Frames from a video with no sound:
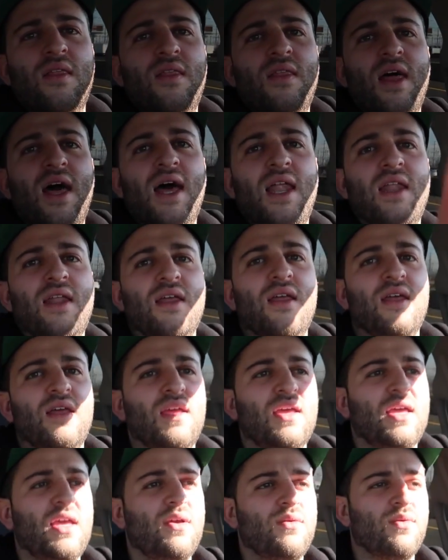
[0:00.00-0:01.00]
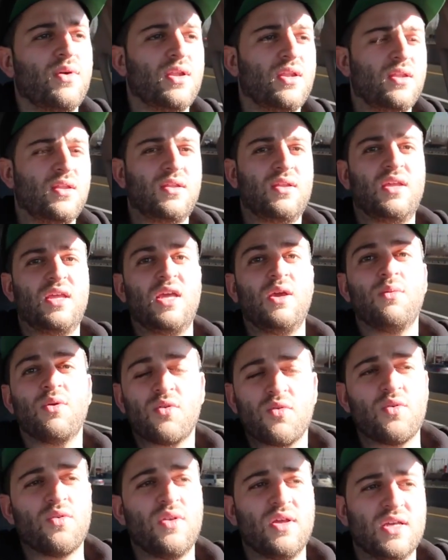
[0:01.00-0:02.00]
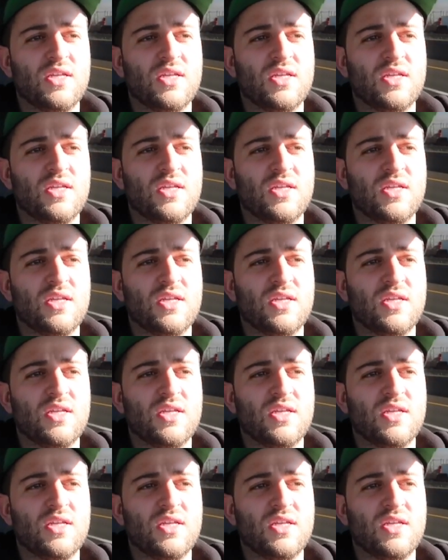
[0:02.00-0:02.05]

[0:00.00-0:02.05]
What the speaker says: that he would ruin